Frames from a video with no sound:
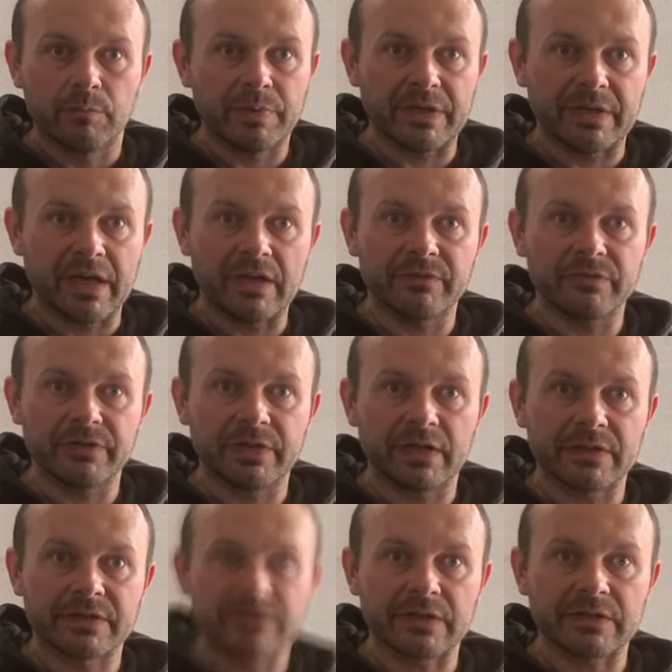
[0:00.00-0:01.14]
Big yeah. heavy
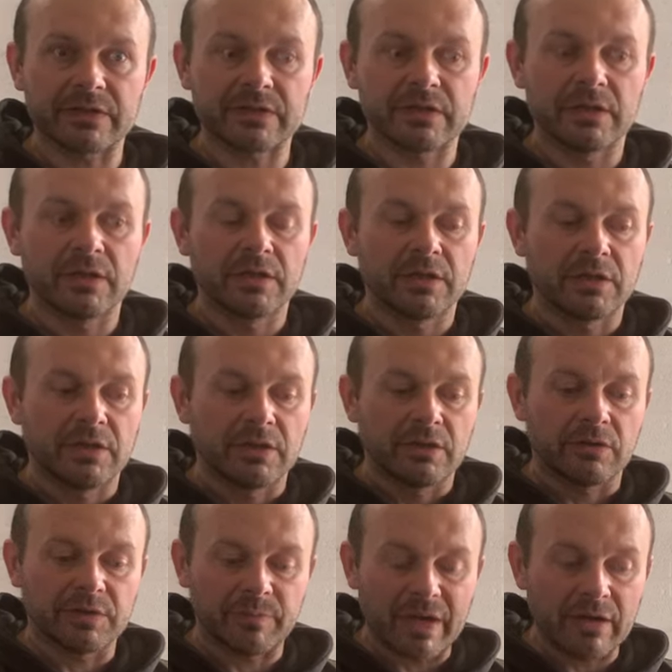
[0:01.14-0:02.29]
VR6.
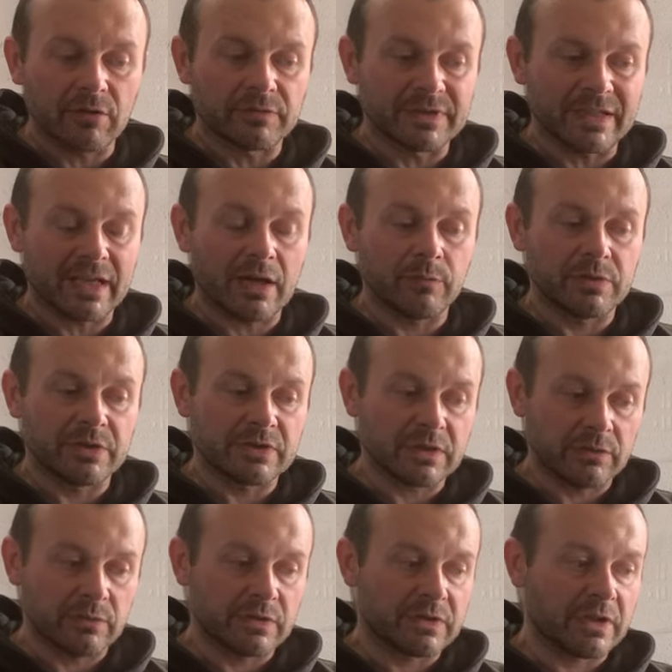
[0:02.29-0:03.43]
On the back of that car, which is
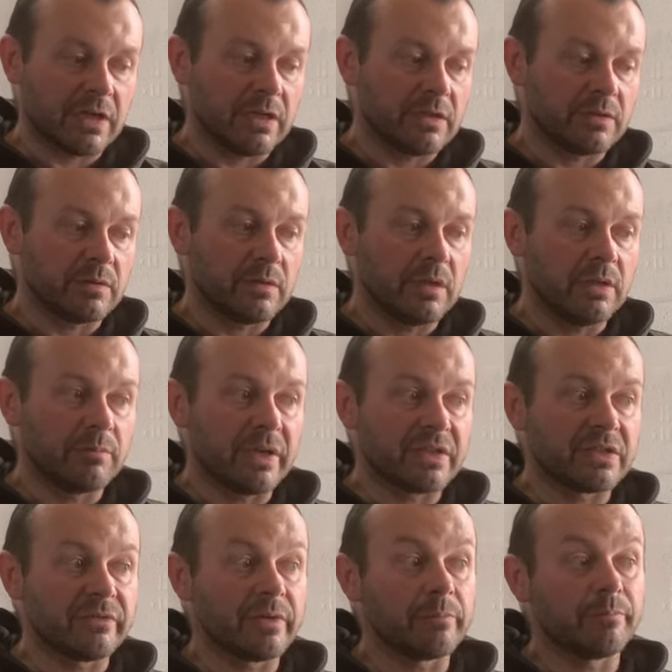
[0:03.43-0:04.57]
like I say, it
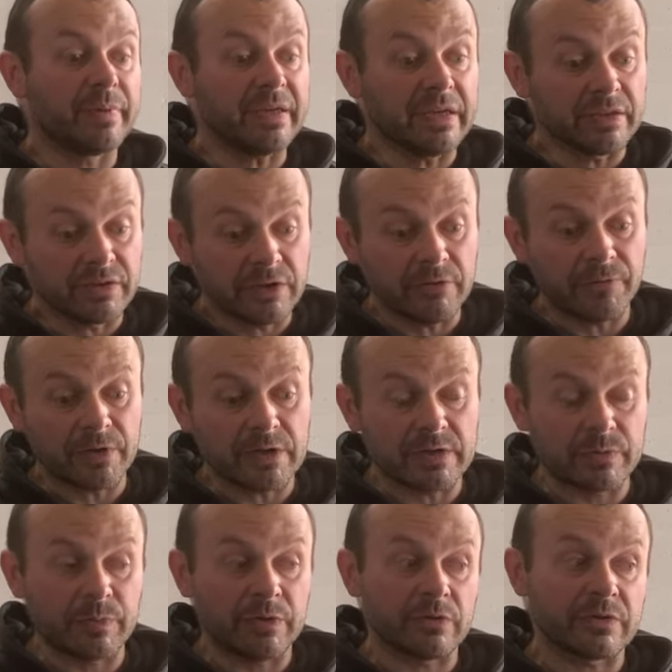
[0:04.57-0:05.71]
makes even bigger
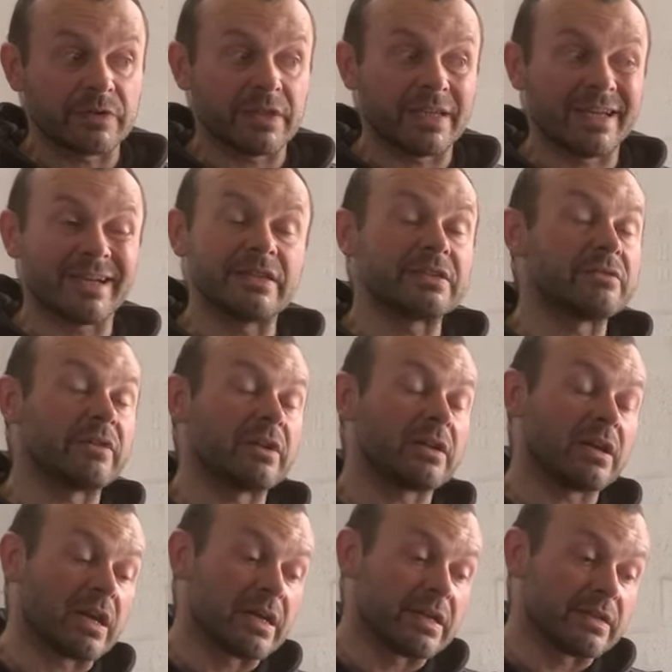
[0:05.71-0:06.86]
difference because the car is
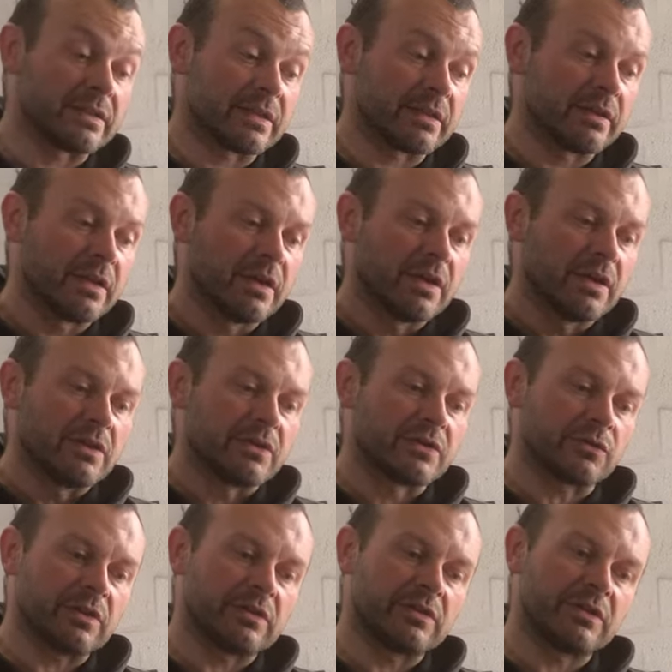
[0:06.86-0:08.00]
even lighter.
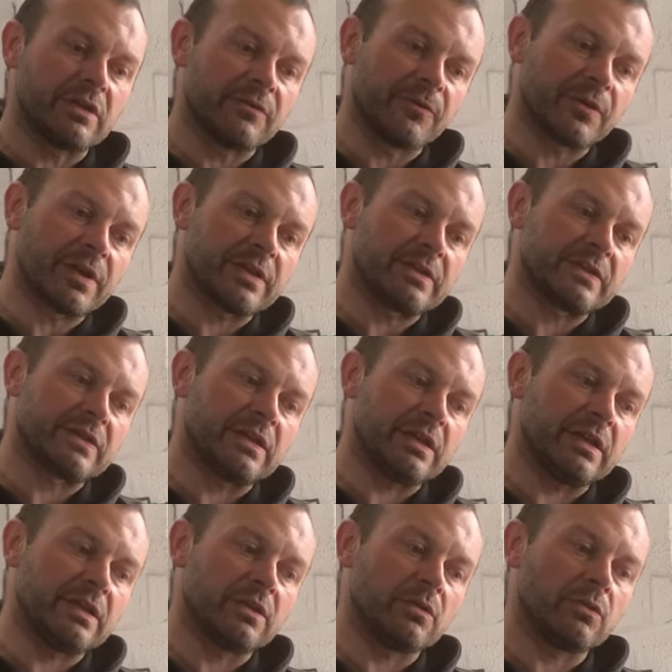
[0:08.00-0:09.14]
So the difference
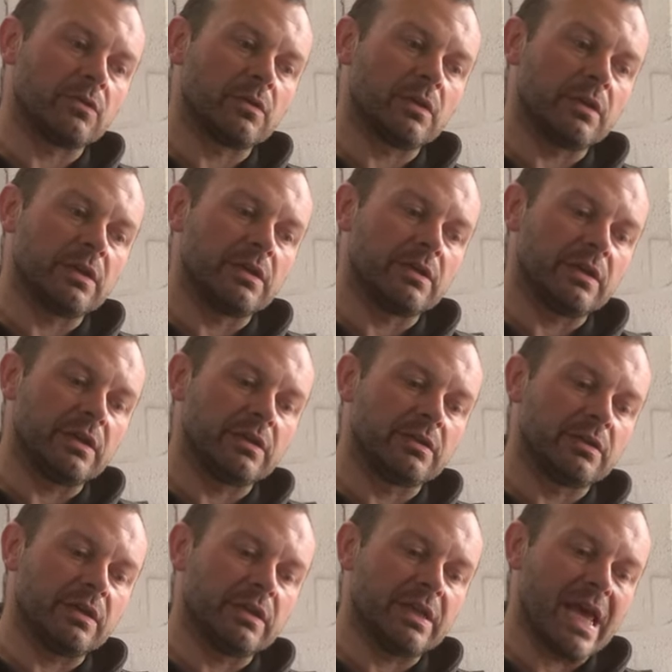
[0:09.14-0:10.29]
in in,
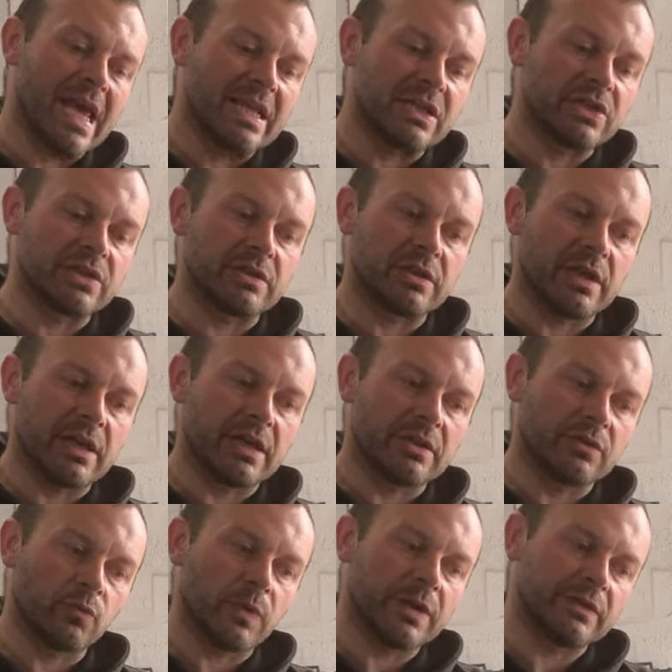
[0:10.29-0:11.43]
in, in engine
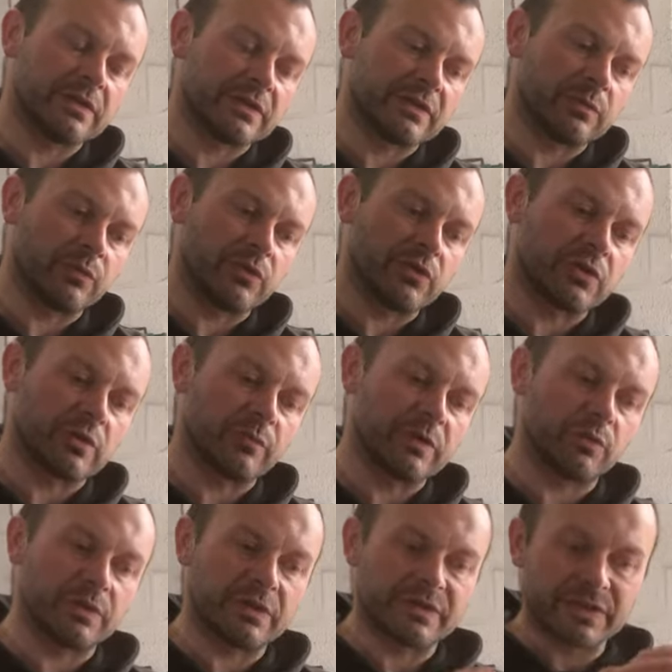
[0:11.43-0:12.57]
and weight distribution
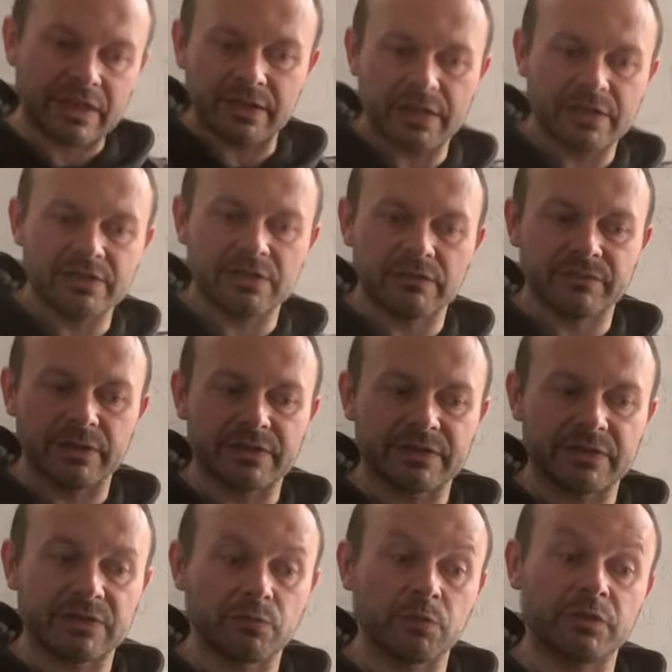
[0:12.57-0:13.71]
between the standard engine and
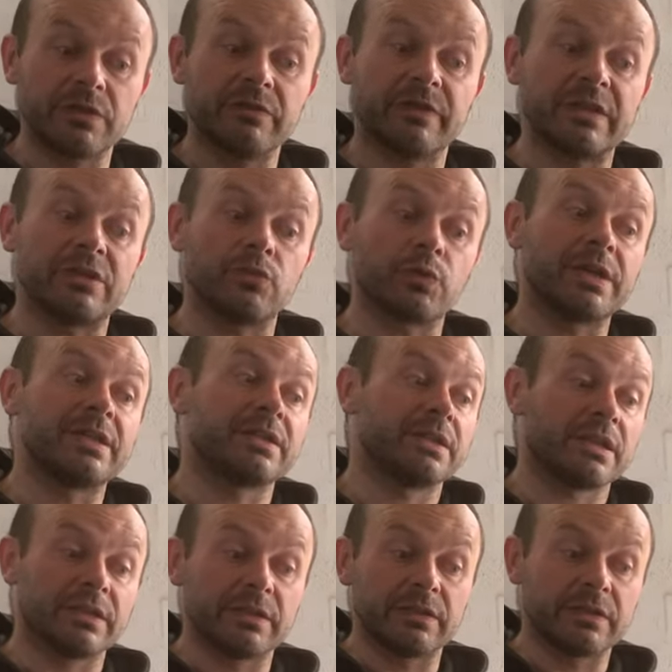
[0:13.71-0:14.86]
VR6 was even greater
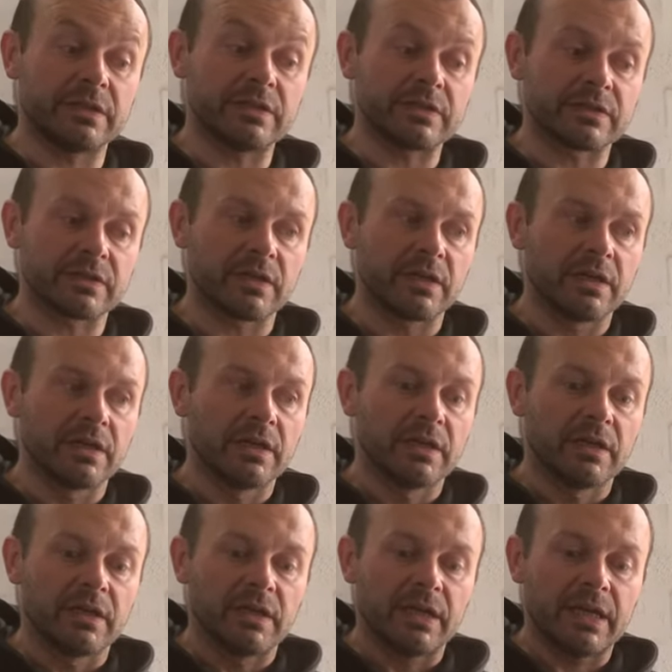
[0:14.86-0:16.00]
than in this
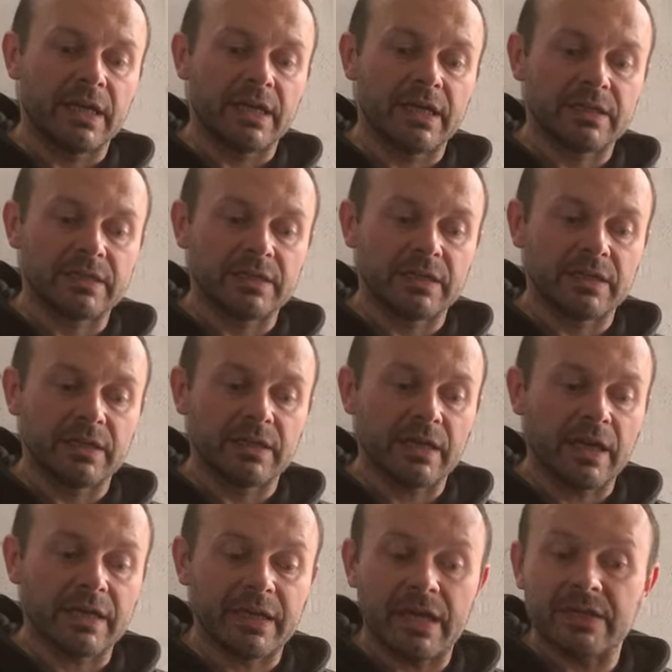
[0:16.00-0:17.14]
and uh,
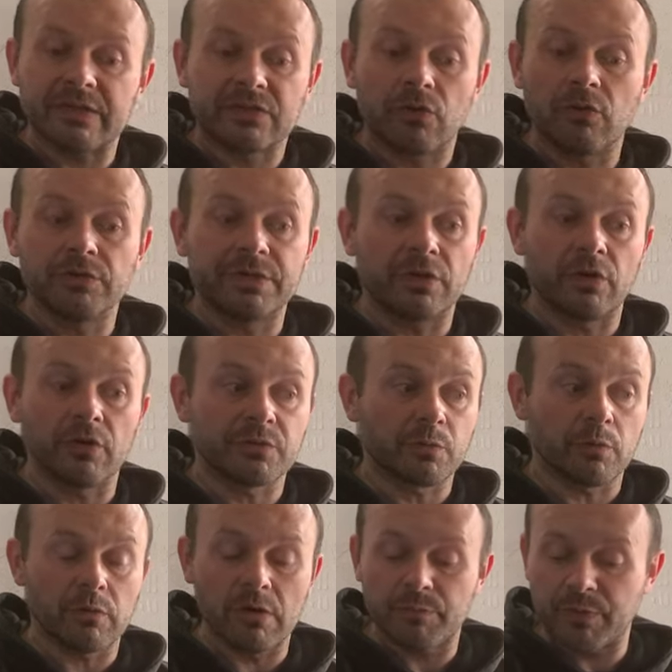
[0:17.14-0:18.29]
against all the odds
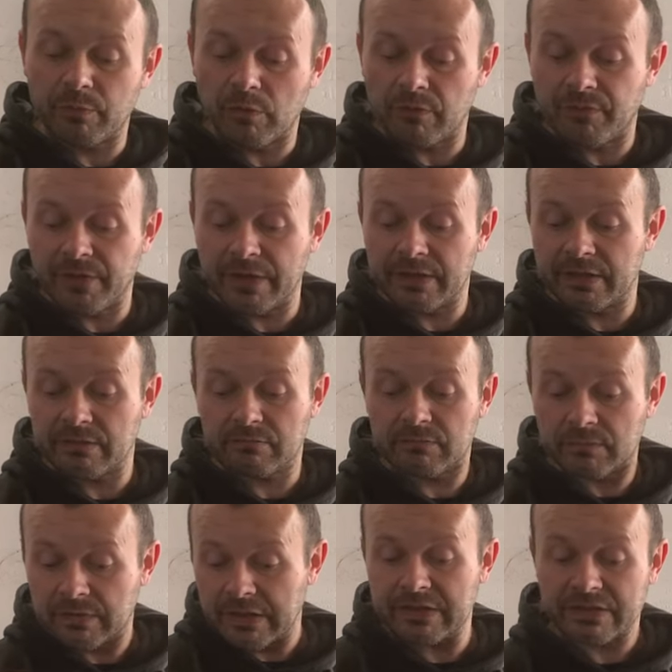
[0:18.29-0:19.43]
were people thinking
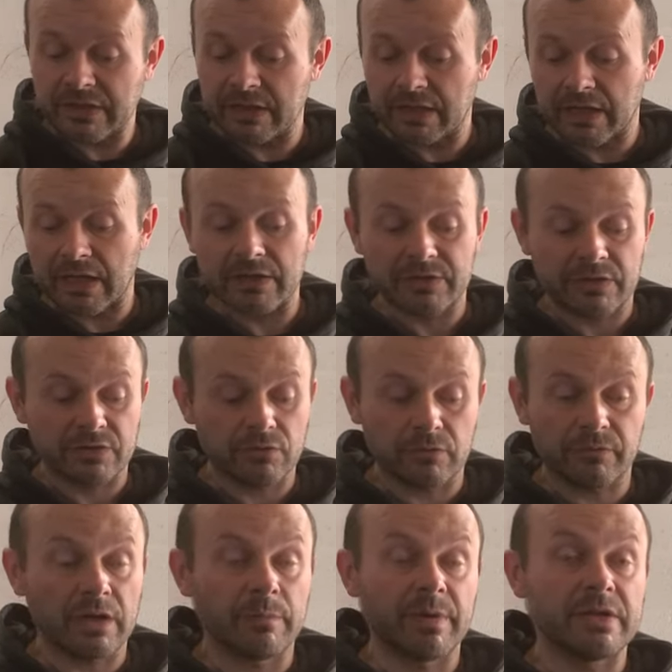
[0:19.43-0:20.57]
said the car just
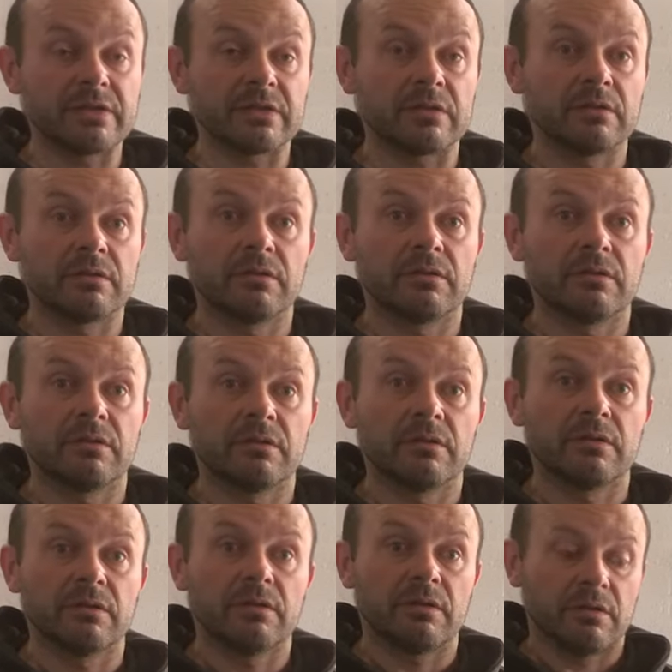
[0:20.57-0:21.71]
rode amazing yeah
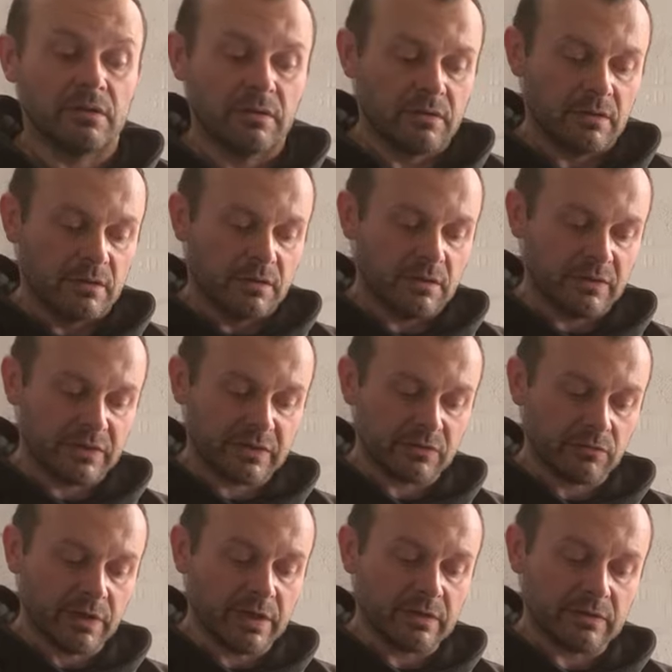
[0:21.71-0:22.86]
the videos proved it
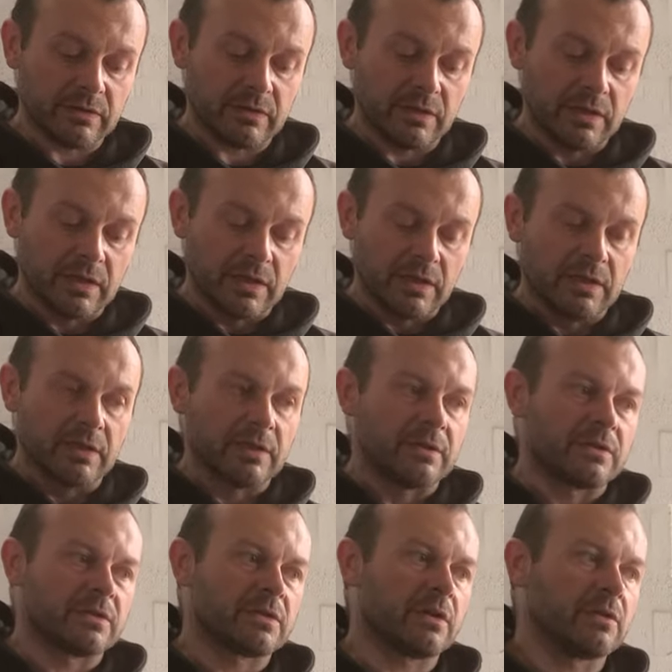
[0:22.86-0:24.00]
just great yeah
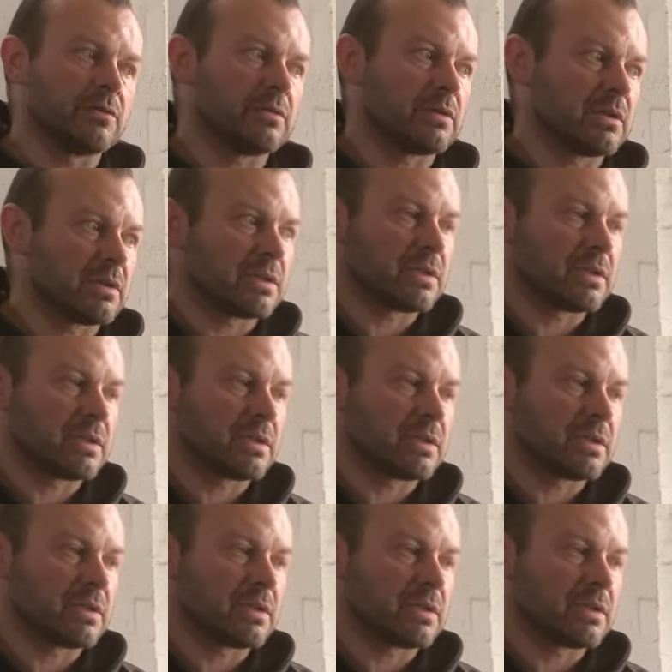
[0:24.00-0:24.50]
and so and